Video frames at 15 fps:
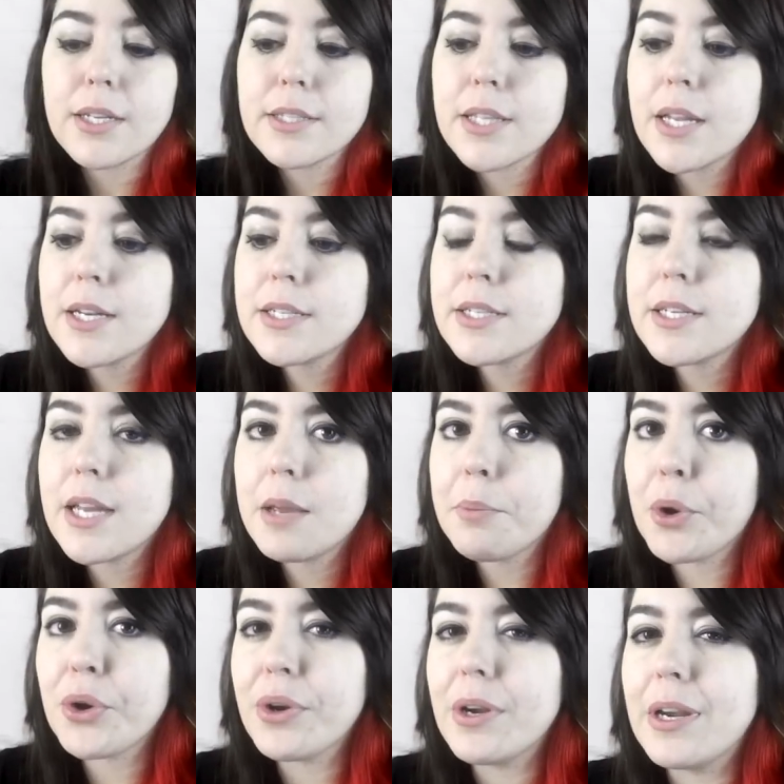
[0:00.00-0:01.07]
I decided to name
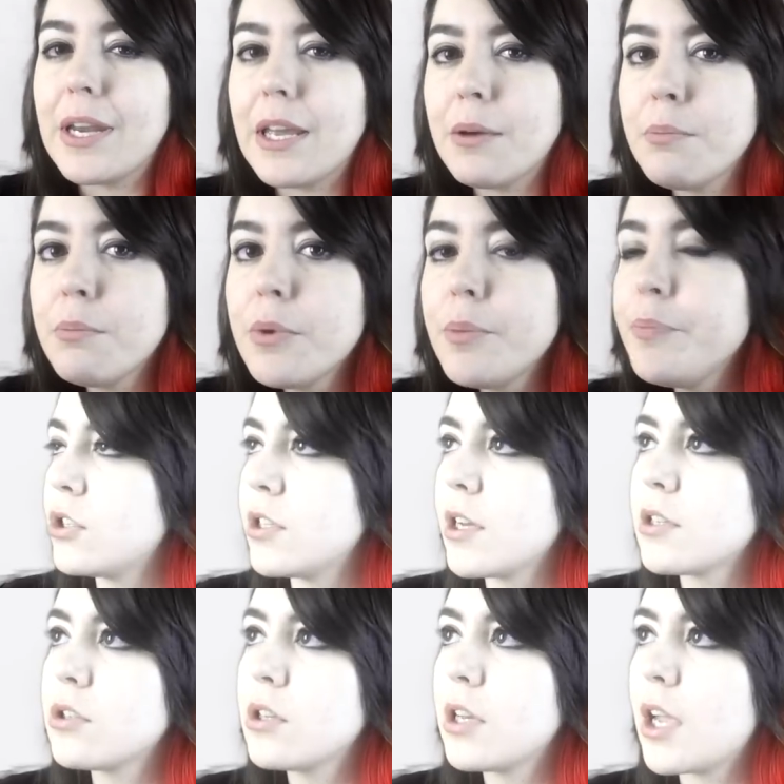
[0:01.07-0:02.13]
her Nim. She's
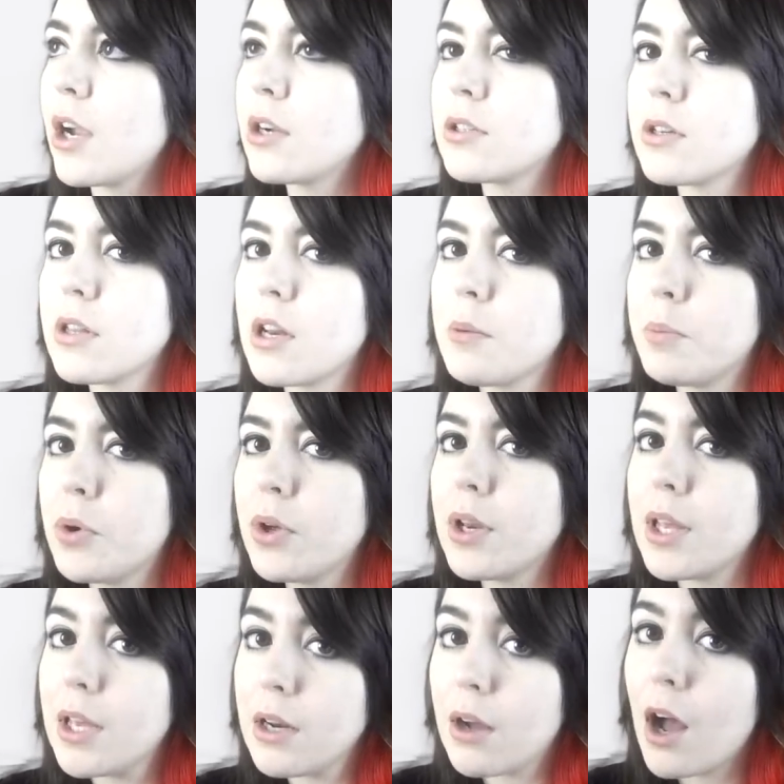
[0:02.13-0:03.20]
actually a character that I put
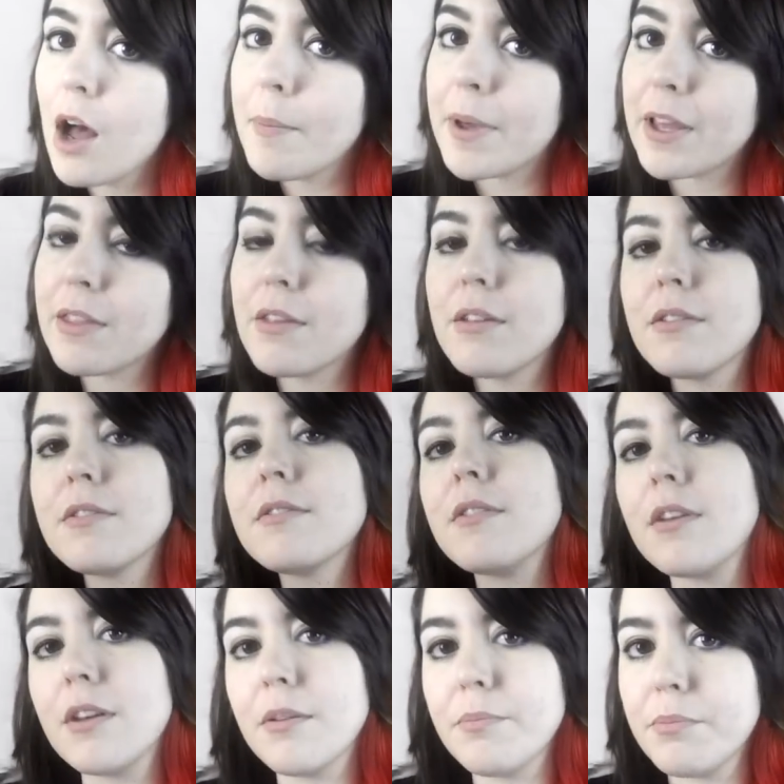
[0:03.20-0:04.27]
in a comic that's
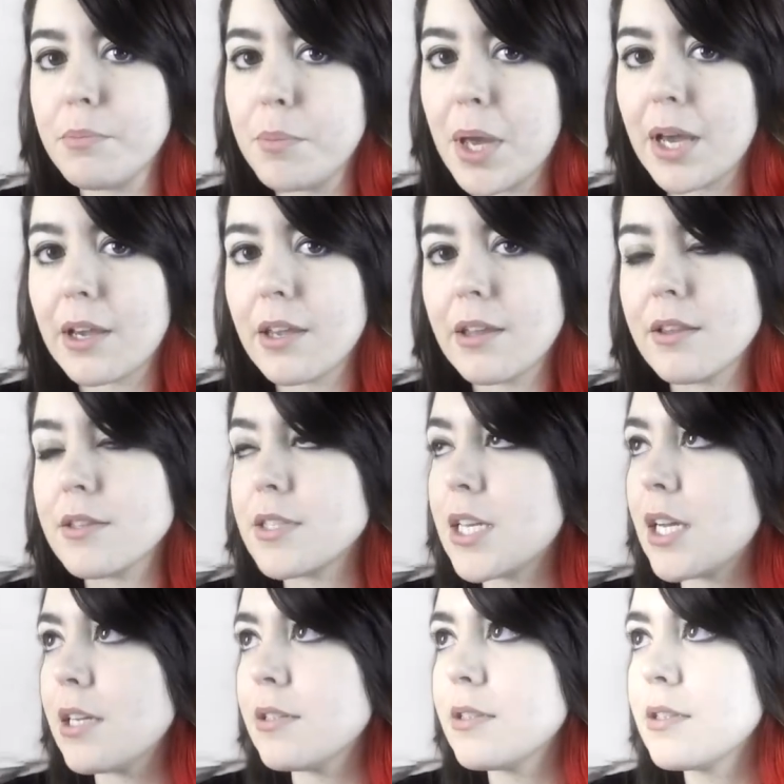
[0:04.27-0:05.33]
um, back in the
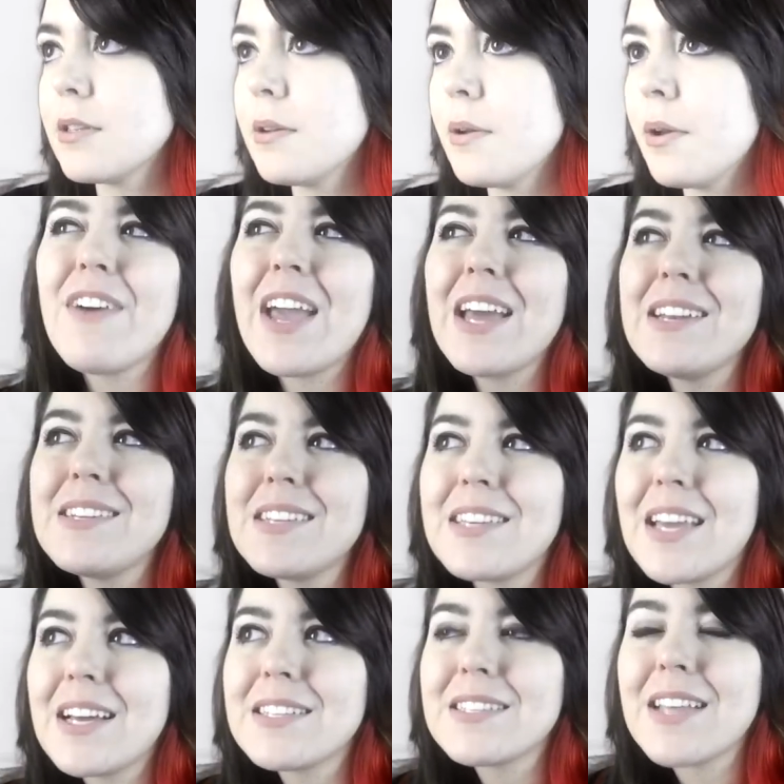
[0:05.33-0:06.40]
States. If I had to
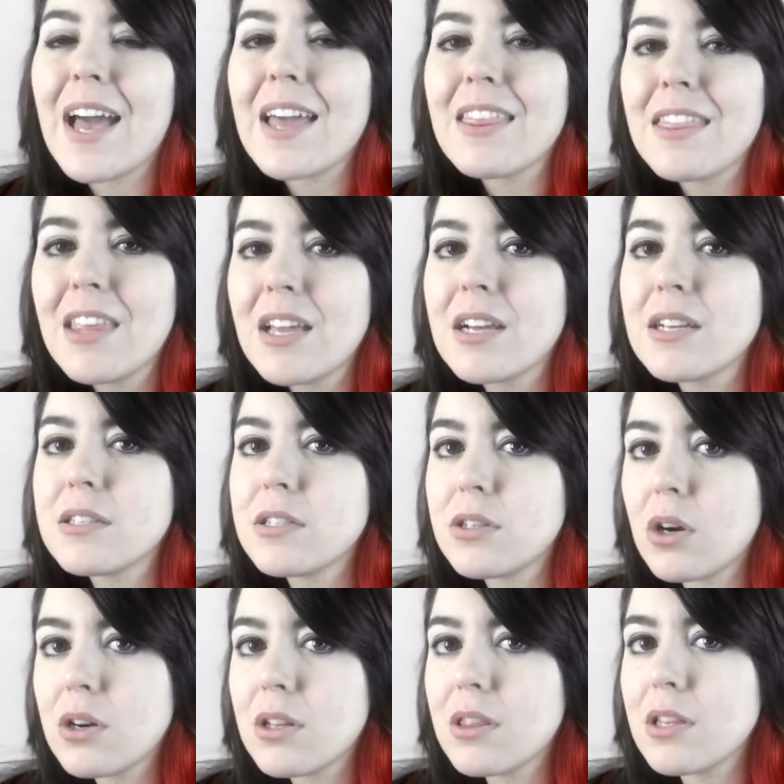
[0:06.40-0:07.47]
guess, I think I
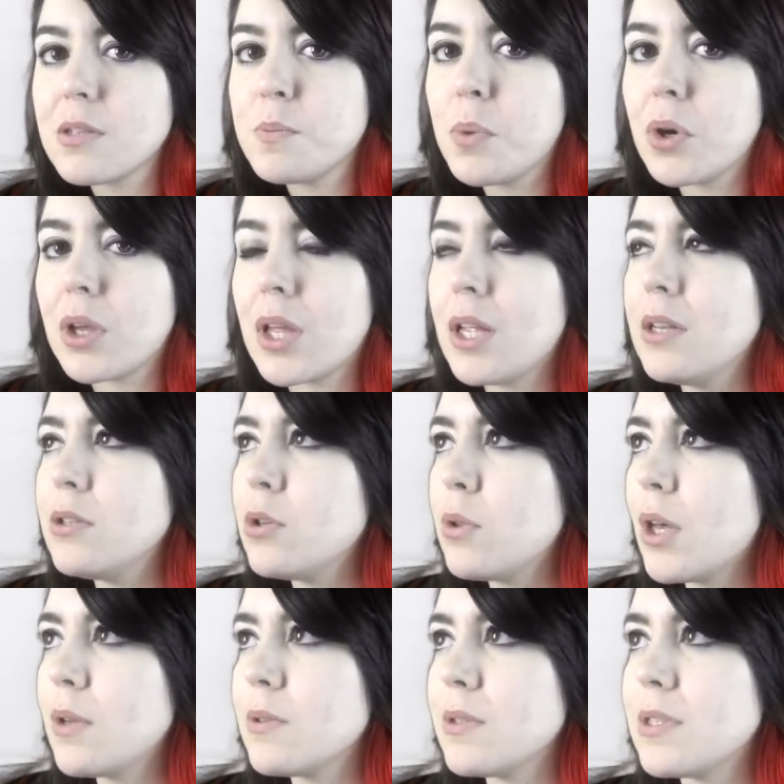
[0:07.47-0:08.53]
started this book in two
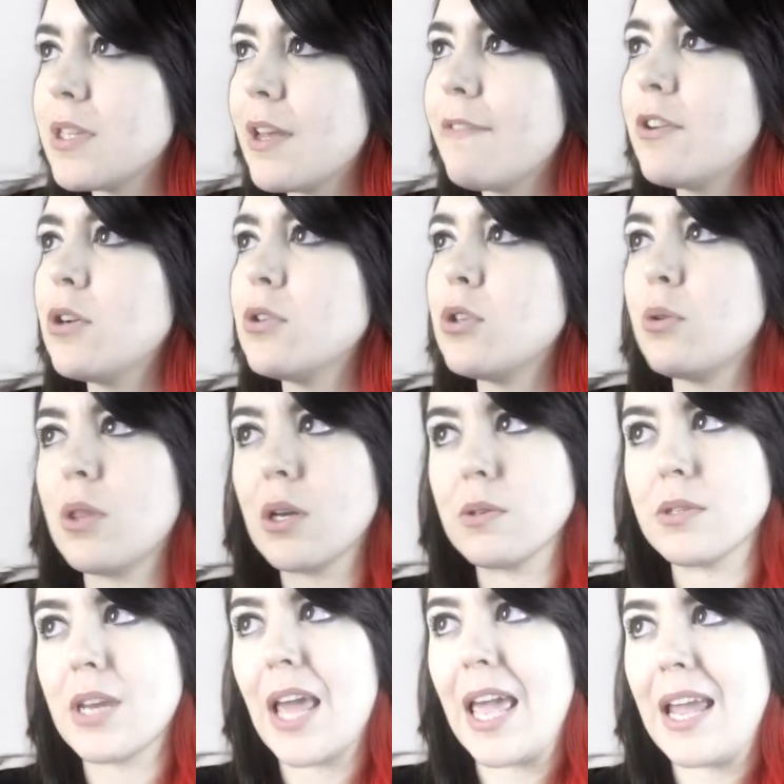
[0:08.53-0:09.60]
thousand seven or two
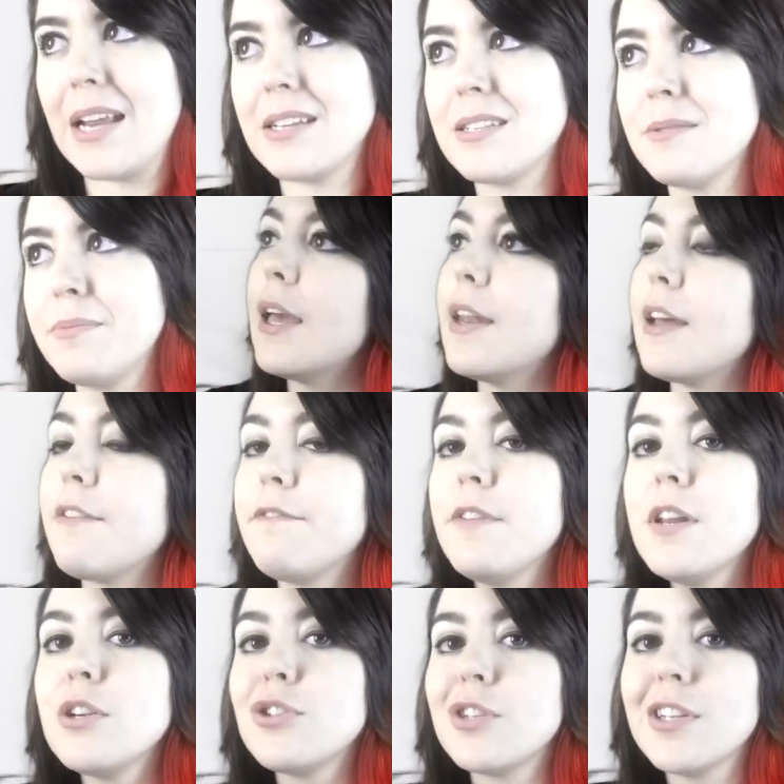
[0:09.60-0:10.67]
thousand eight, and I
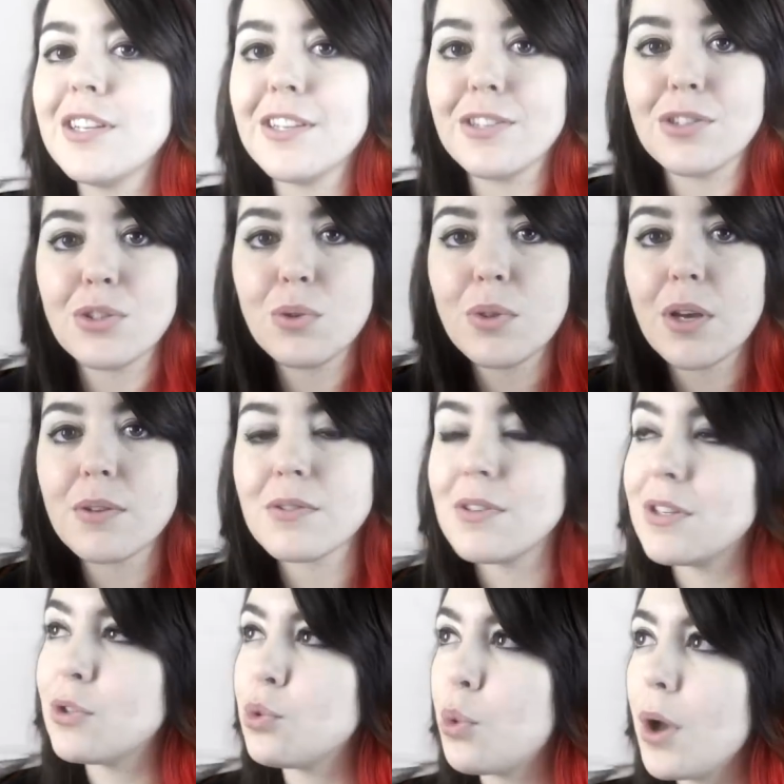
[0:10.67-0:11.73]
finished it in two
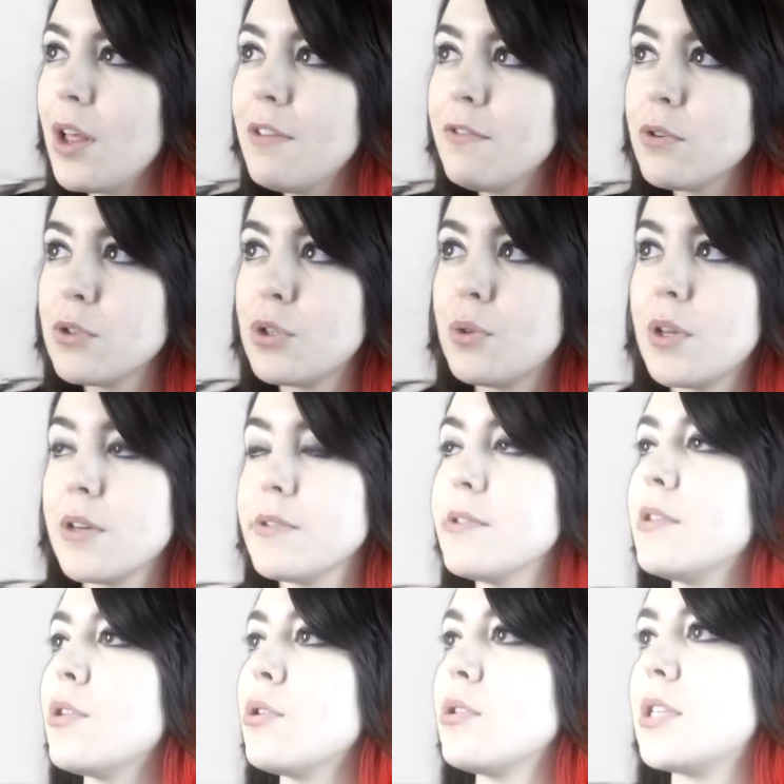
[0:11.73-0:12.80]
thousand twelve or two
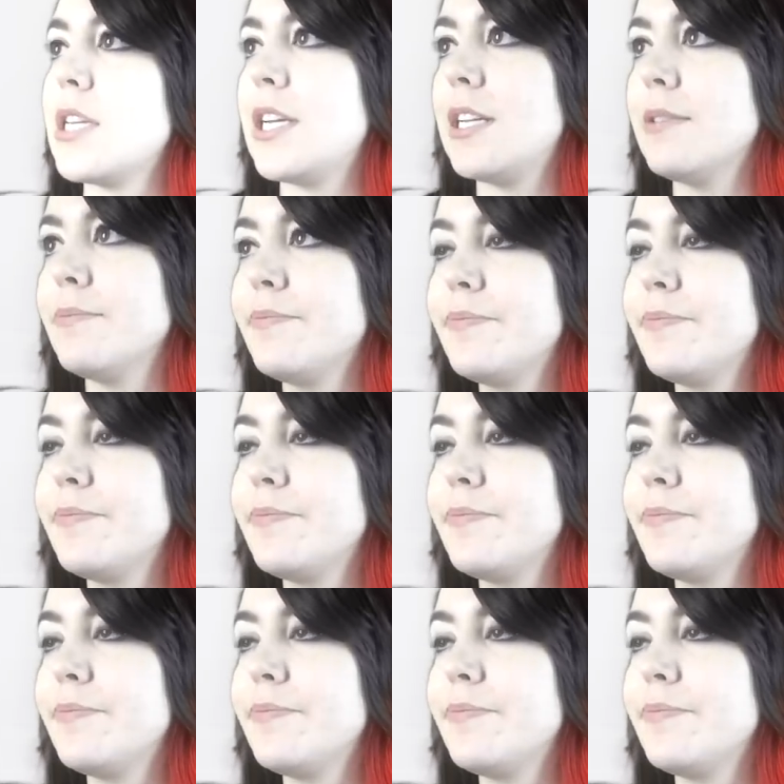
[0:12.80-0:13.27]
thousand thirteen.